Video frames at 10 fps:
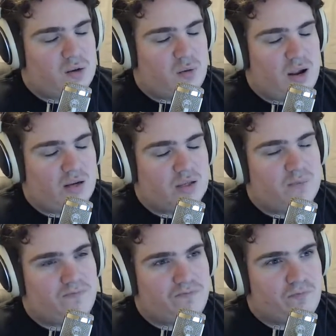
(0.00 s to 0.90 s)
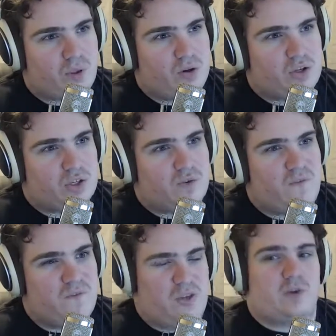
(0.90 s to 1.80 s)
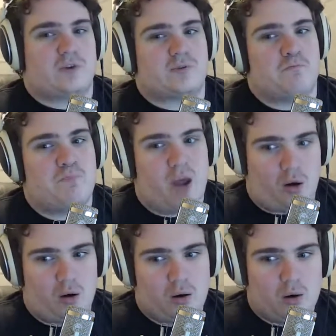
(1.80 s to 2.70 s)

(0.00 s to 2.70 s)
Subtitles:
direct just feels better.